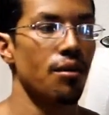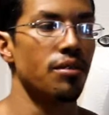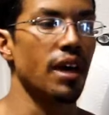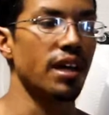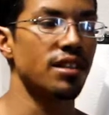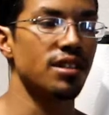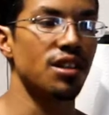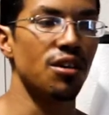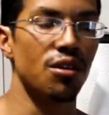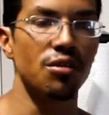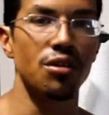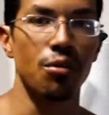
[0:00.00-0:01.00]
is the
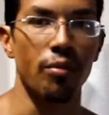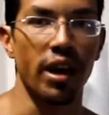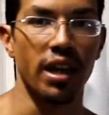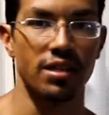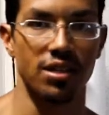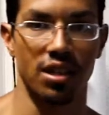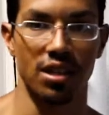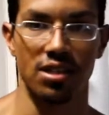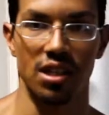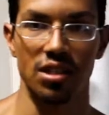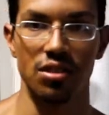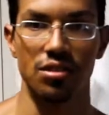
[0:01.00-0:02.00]
only way to
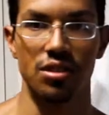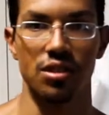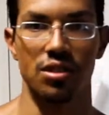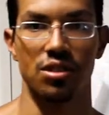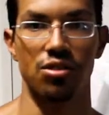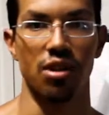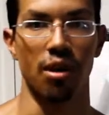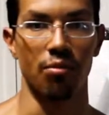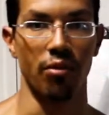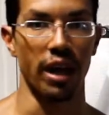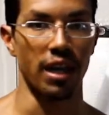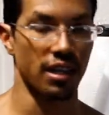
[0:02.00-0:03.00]
continue to drop
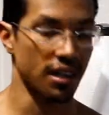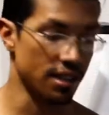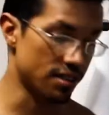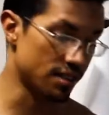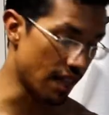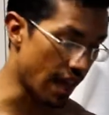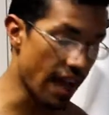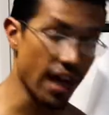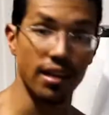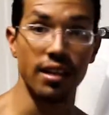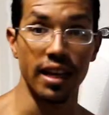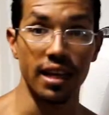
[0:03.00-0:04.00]
weight, is to
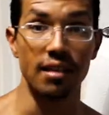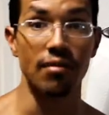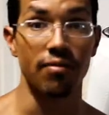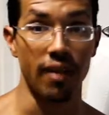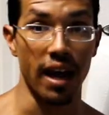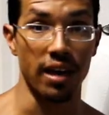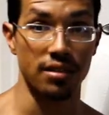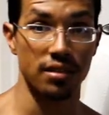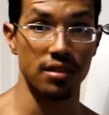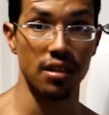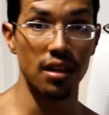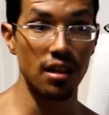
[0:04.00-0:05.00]
add in
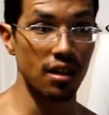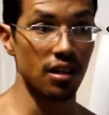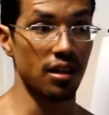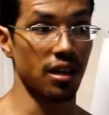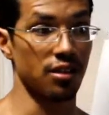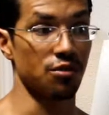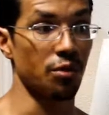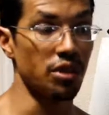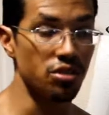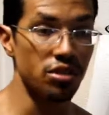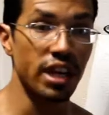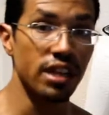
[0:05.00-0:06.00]
fats. Because
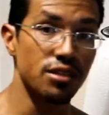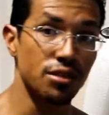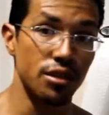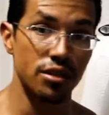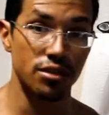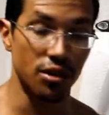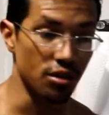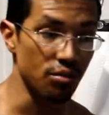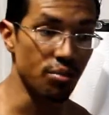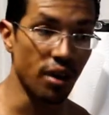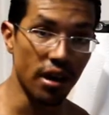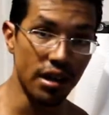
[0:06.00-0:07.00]
once you get to a certain
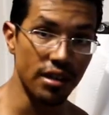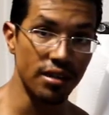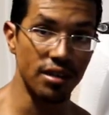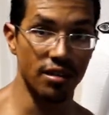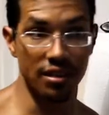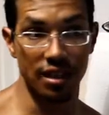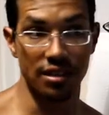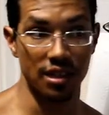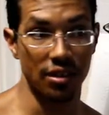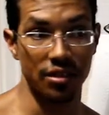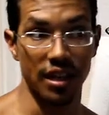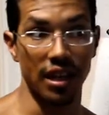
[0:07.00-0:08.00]
part, let's say
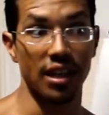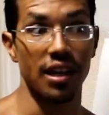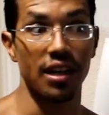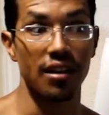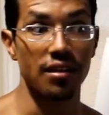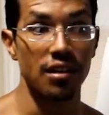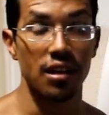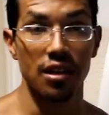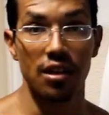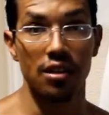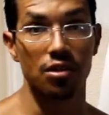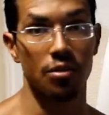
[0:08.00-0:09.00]
you're taking in
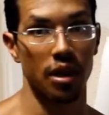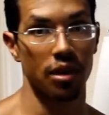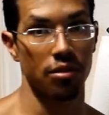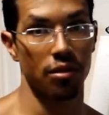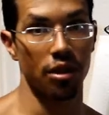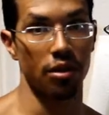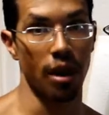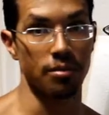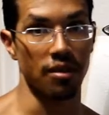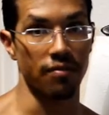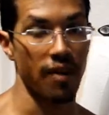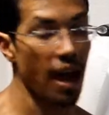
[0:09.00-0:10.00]
20-30 grams
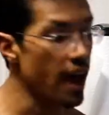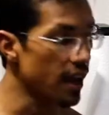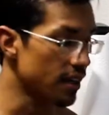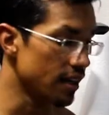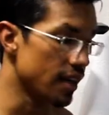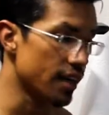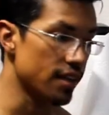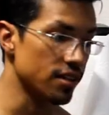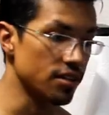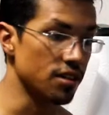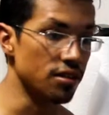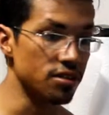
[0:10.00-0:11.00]
of fat, and
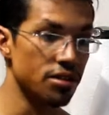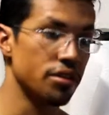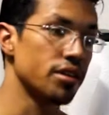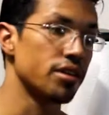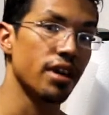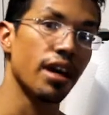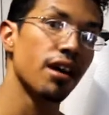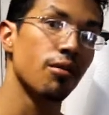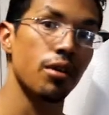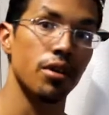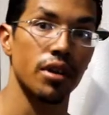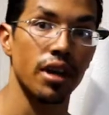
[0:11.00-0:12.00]
during your diet
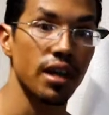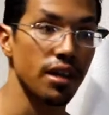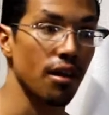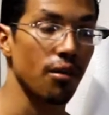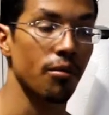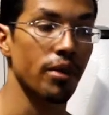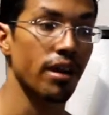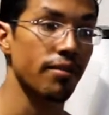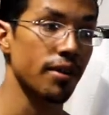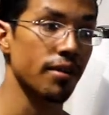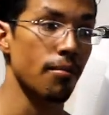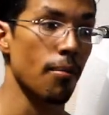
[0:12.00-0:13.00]
while you're cutting or
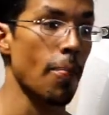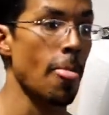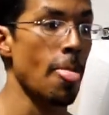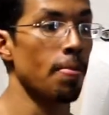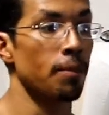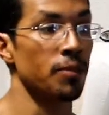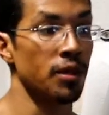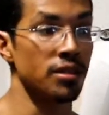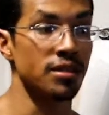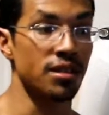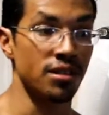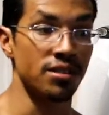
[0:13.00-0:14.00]
whatever,
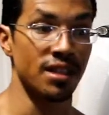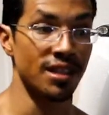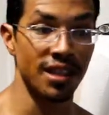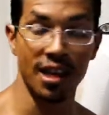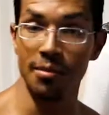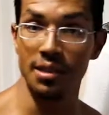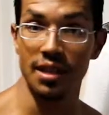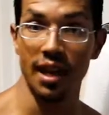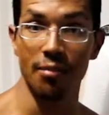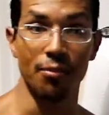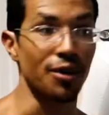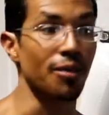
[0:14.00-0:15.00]
there's going to come a
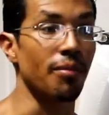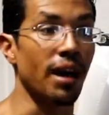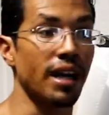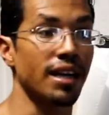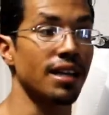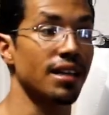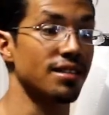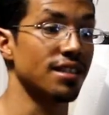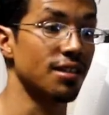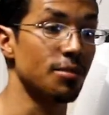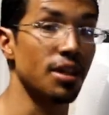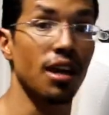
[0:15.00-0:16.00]
time where your body is
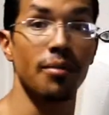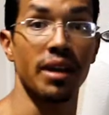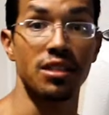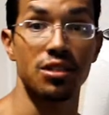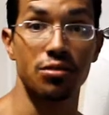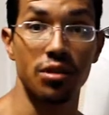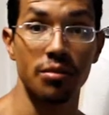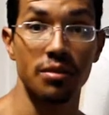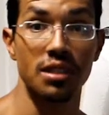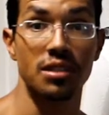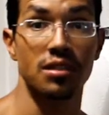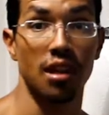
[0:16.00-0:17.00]
going to become
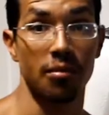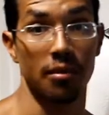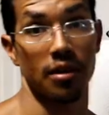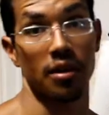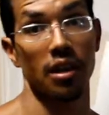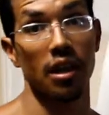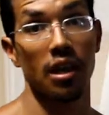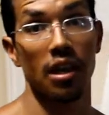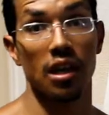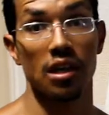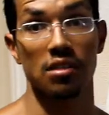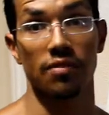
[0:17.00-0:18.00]
extremely stubborn
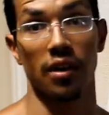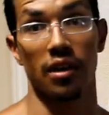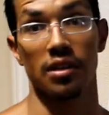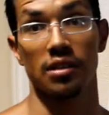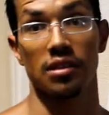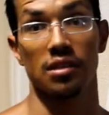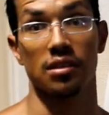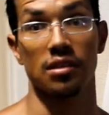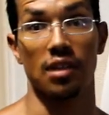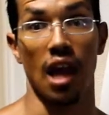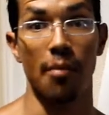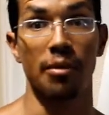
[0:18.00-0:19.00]
as far as
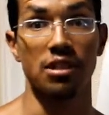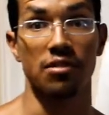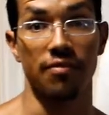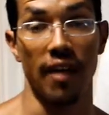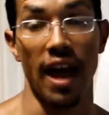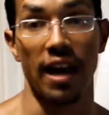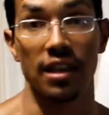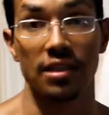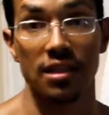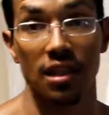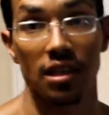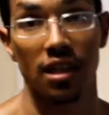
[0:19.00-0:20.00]
how much fat it's
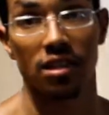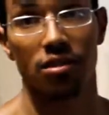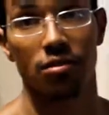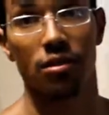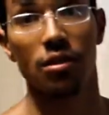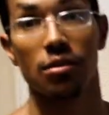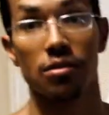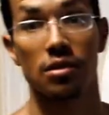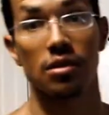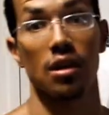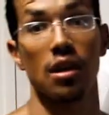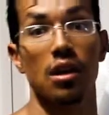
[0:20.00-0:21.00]
going to let you
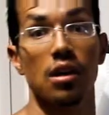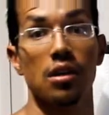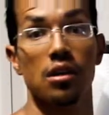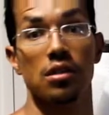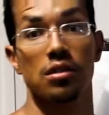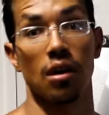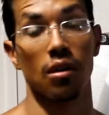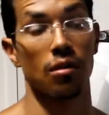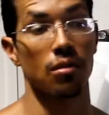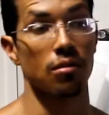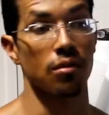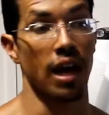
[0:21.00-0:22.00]
lose.
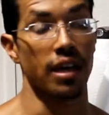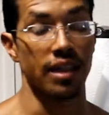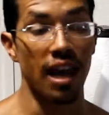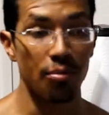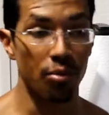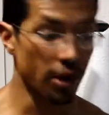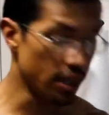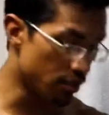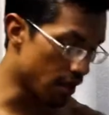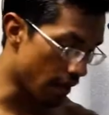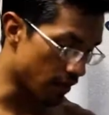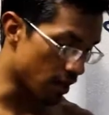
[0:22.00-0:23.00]
So at that point you
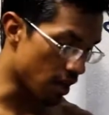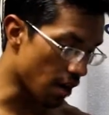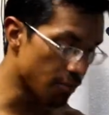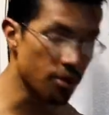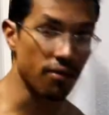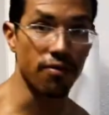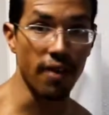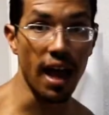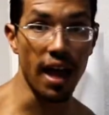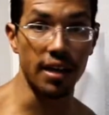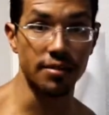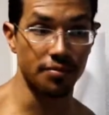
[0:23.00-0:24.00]
have to up your
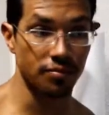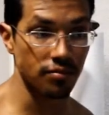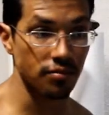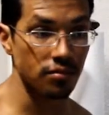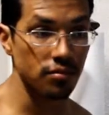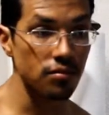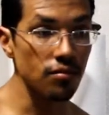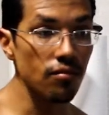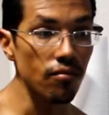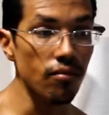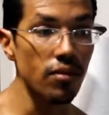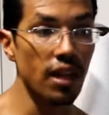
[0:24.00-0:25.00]
fat,
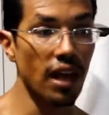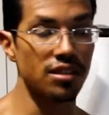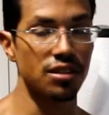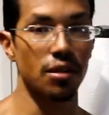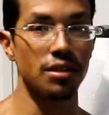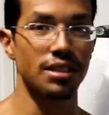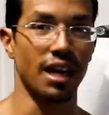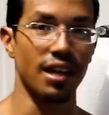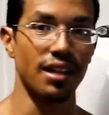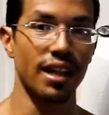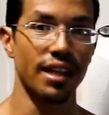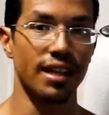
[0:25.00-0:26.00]
and so it's kind of
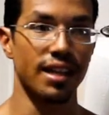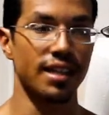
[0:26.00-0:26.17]
like